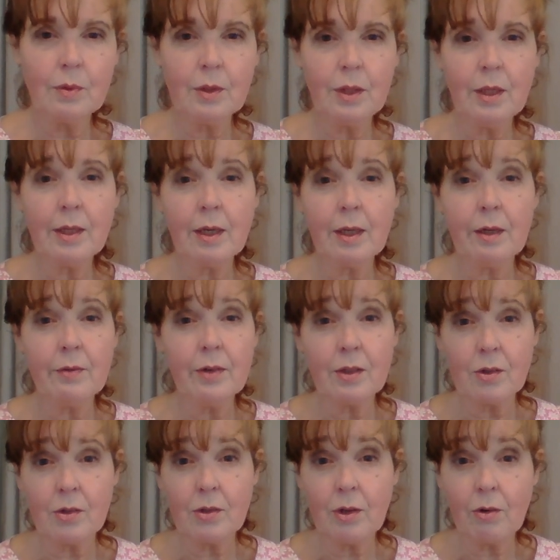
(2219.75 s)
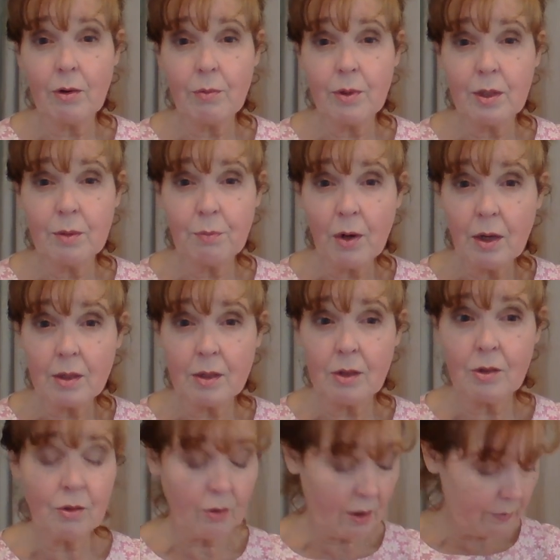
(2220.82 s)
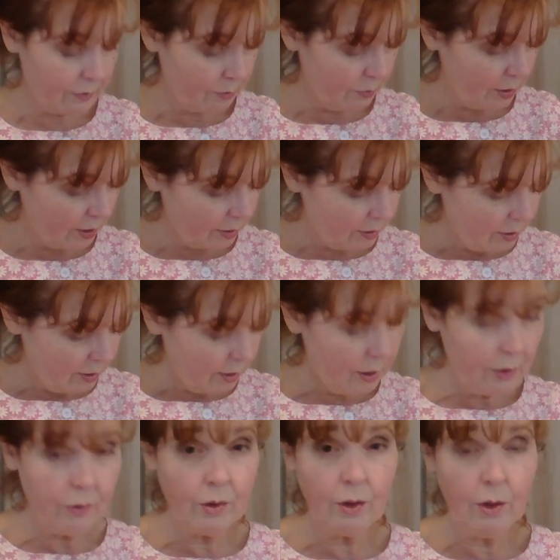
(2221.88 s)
any kind of necessary response that you have to make in the